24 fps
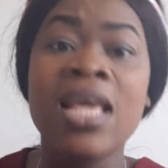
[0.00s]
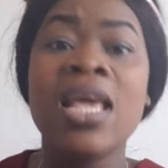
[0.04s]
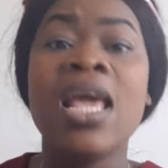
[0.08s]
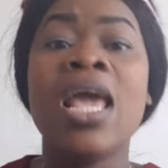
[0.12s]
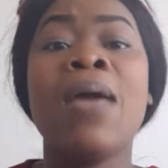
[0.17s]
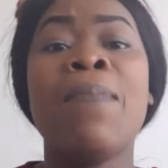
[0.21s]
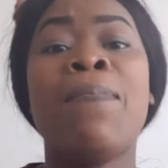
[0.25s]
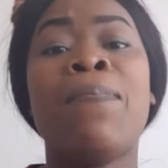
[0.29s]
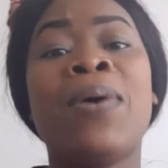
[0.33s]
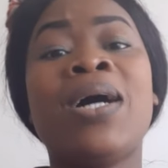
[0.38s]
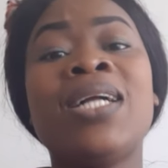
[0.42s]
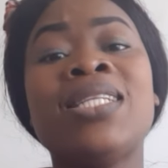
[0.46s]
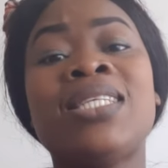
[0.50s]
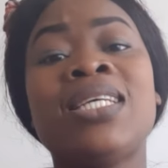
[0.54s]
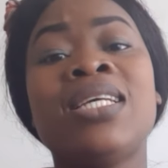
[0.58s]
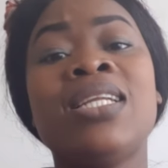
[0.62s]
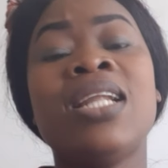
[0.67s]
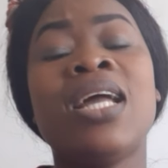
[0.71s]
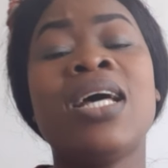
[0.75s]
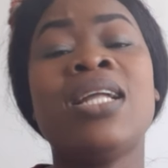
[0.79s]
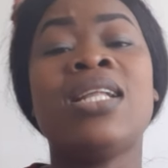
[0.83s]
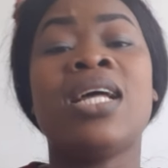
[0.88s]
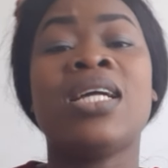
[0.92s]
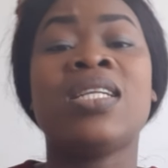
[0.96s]
A
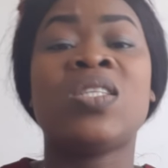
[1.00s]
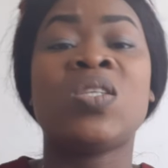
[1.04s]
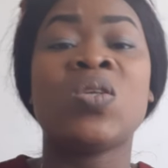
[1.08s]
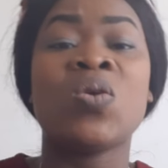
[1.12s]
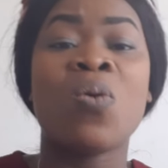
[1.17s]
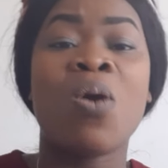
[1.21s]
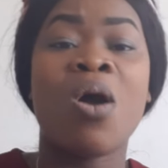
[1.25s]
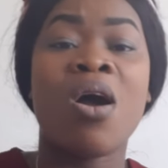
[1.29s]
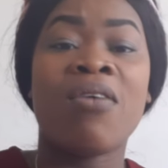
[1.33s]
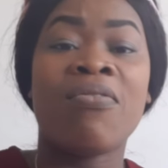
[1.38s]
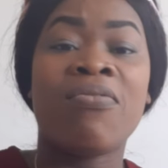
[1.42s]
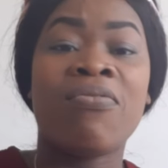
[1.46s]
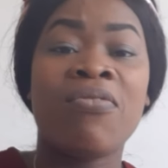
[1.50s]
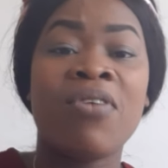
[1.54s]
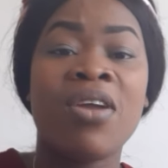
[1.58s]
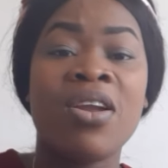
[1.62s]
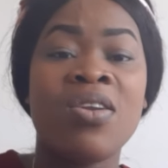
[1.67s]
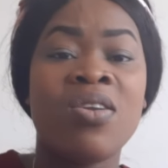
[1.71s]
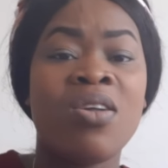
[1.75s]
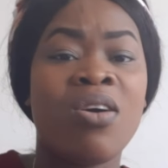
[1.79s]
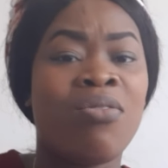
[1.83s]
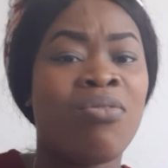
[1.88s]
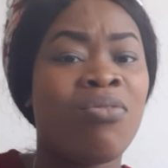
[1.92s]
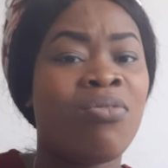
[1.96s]
partner that you are
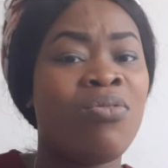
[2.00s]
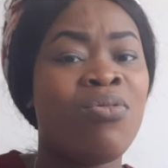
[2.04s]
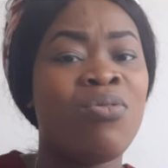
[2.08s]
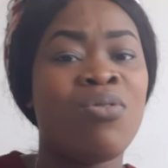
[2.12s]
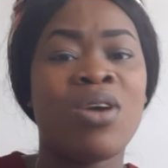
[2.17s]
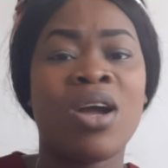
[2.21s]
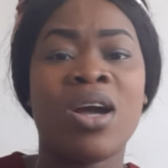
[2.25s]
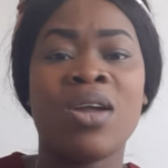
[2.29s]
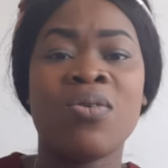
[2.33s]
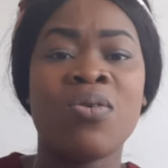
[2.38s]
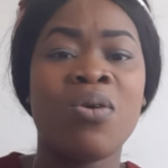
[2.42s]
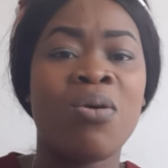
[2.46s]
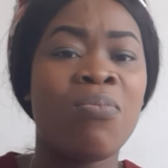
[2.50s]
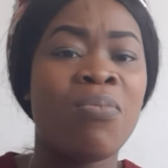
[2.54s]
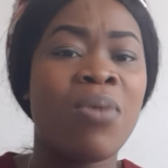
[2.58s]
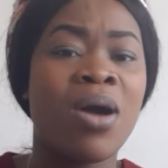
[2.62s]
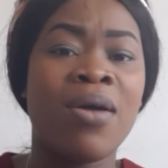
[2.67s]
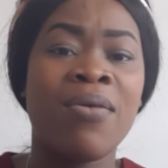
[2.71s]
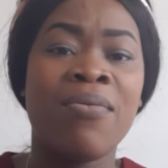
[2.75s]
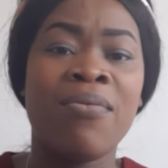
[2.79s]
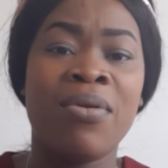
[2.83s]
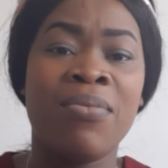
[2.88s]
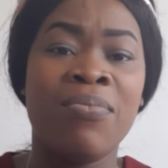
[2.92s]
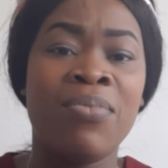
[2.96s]
afraid of, you cannot
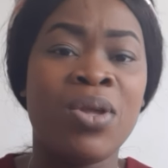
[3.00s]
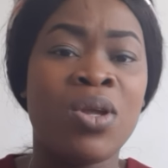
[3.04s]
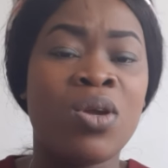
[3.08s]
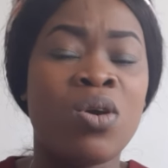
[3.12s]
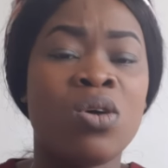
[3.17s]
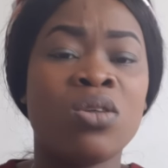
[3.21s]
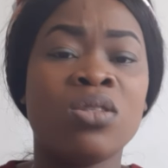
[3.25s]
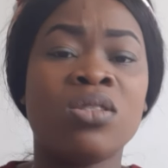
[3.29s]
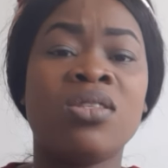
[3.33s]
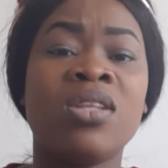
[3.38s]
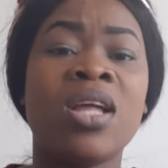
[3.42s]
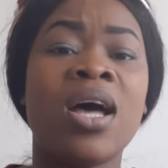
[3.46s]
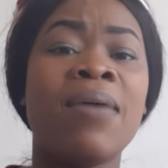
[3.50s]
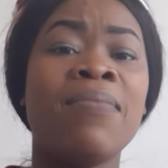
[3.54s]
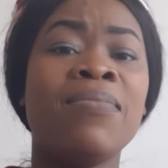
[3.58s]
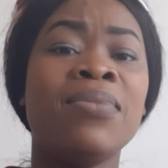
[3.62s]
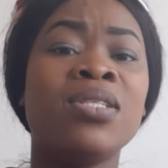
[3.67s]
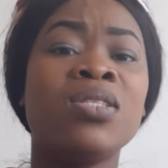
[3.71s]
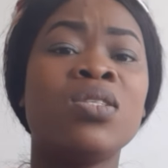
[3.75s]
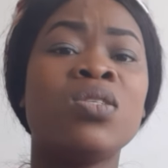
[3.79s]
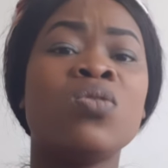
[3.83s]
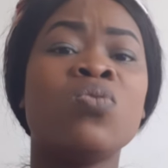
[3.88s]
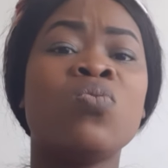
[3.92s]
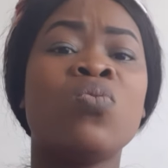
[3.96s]
marry, because that
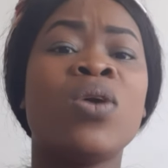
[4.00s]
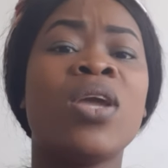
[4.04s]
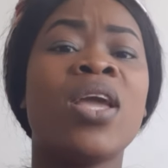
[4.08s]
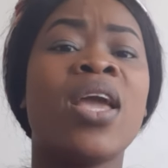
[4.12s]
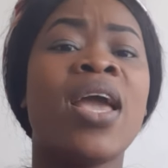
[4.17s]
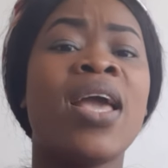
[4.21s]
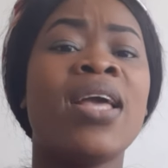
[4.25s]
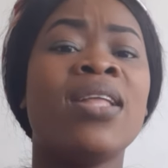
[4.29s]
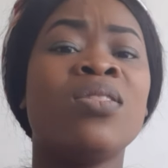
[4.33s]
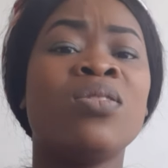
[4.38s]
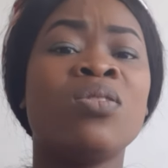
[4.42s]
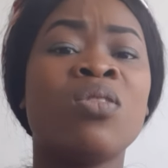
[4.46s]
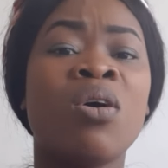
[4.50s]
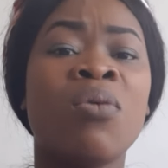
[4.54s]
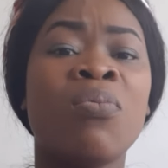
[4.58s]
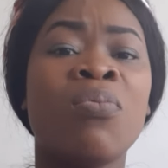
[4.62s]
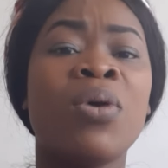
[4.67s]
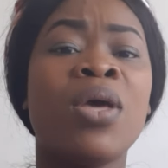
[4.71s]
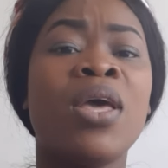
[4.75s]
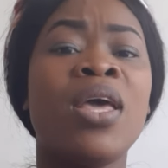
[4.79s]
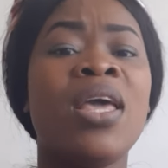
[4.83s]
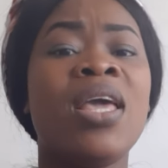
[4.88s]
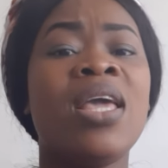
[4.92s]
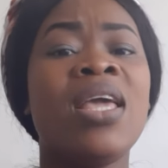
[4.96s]
means you will end
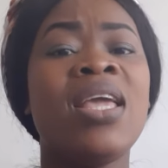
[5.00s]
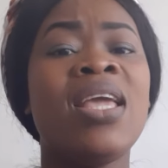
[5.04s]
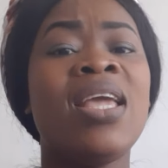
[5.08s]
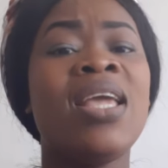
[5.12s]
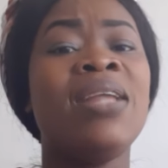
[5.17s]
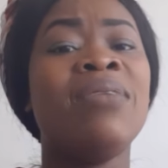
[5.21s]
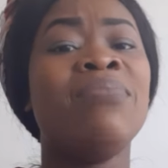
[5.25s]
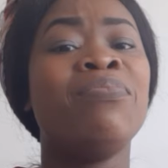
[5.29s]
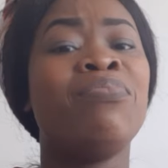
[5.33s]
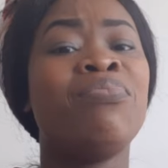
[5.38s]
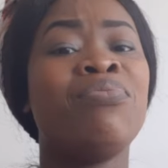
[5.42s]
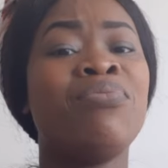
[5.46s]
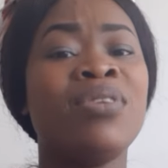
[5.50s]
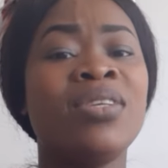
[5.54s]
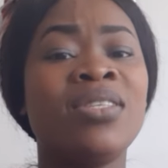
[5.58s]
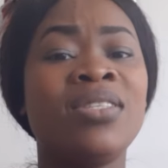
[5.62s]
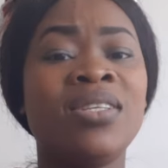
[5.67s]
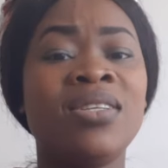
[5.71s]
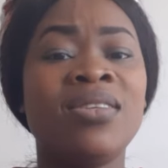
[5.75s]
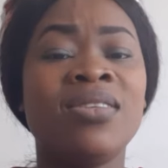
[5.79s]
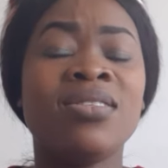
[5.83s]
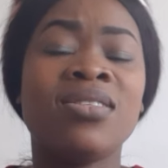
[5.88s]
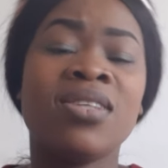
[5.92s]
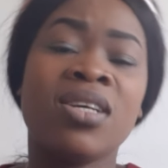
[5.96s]
up in
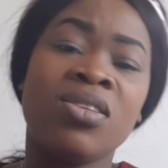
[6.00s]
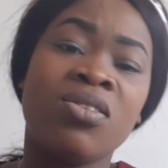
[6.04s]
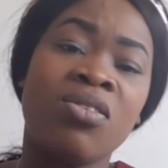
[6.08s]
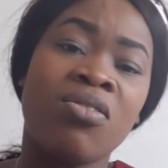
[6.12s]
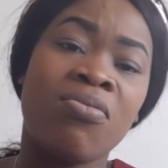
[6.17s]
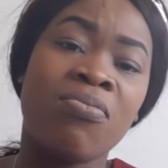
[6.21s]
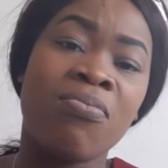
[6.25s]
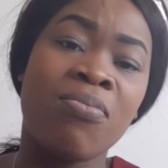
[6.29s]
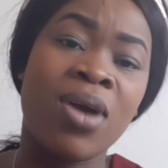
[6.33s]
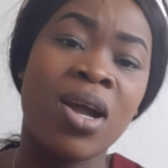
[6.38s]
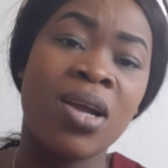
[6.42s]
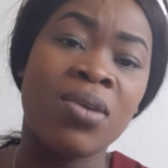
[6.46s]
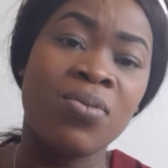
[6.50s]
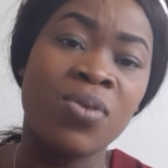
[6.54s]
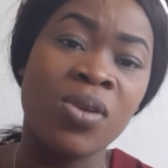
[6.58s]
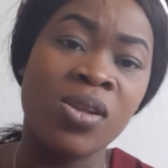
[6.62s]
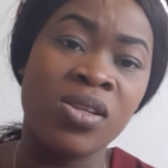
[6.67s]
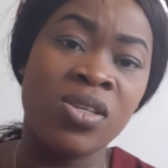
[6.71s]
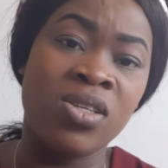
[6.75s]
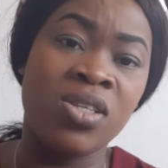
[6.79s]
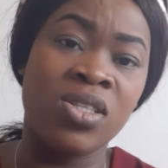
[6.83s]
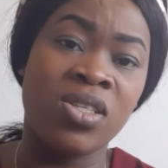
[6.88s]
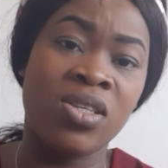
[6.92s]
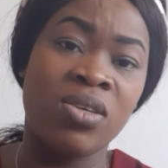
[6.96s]
prison instead of
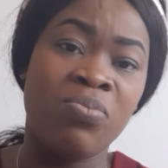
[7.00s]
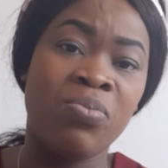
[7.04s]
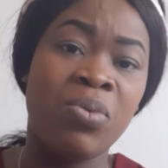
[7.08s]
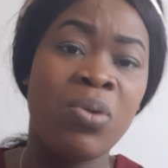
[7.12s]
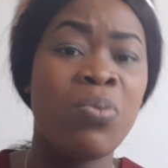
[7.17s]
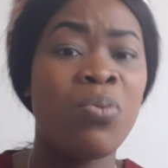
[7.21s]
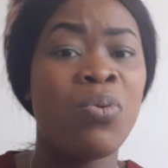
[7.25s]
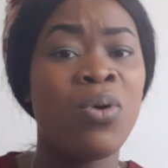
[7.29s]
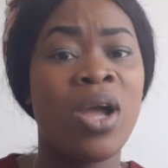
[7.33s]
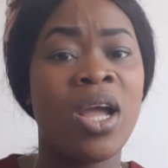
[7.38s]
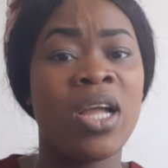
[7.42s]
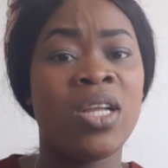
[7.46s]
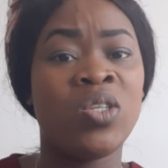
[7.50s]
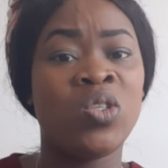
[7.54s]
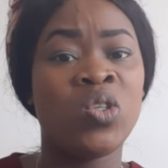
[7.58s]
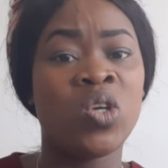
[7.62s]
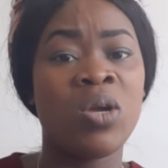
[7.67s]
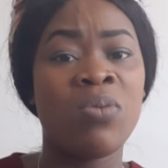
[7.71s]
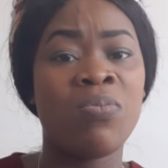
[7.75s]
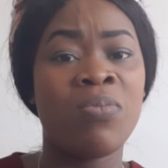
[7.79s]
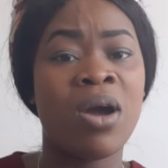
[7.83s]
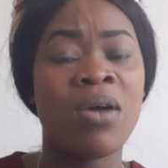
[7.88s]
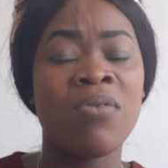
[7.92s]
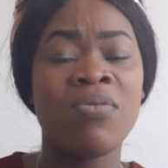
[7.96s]
marriage. People
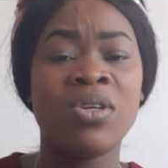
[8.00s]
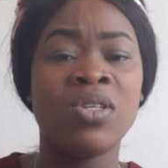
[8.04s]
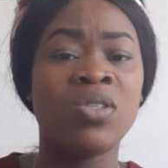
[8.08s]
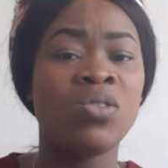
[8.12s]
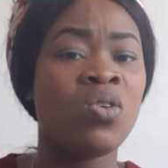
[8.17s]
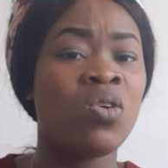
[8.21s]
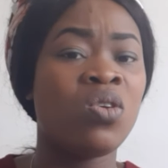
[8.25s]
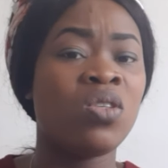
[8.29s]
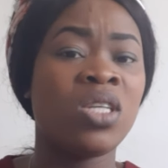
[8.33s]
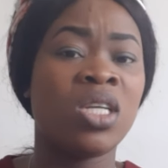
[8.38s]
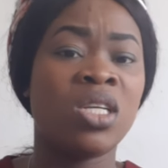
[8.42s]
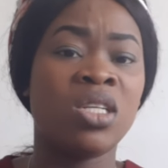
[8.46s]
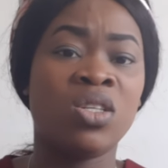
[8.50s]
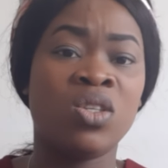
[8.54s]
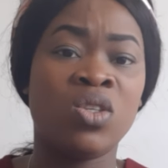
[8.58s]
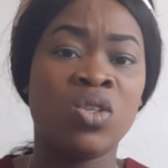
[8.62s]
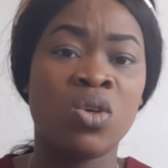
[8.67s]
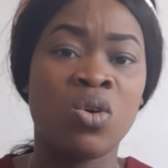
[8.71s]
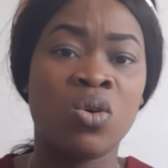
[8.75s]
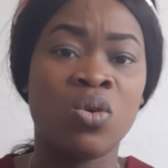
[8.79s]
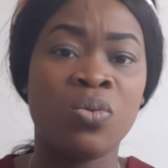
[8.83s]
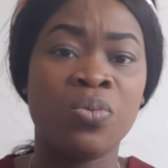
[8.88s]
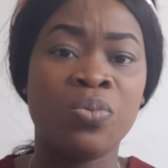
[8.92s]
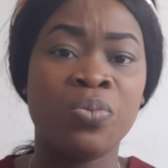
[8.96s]
enjoy marriage, not
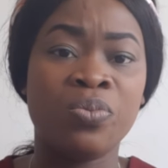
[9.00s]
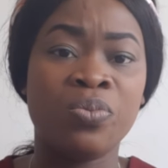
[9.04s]
endure.